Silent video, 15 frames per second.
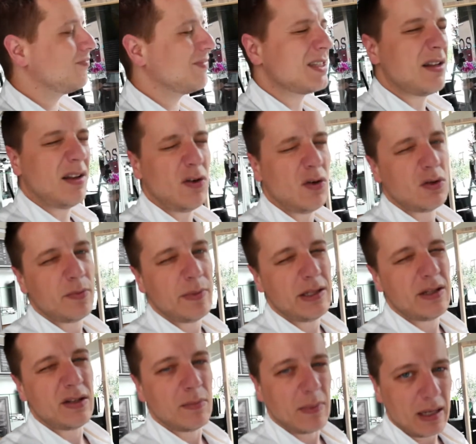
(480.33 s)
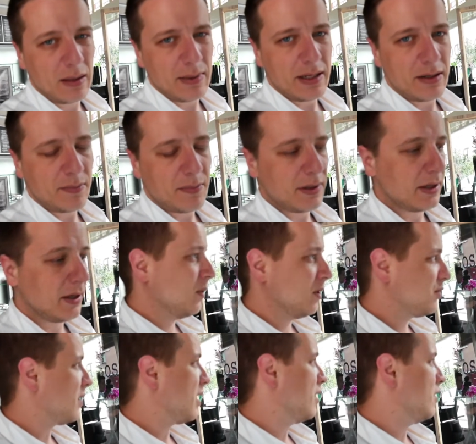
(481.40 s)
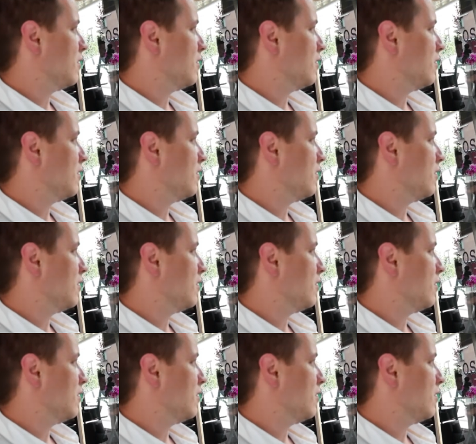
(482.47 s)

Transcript: it's not going to be to the millimeter, but we try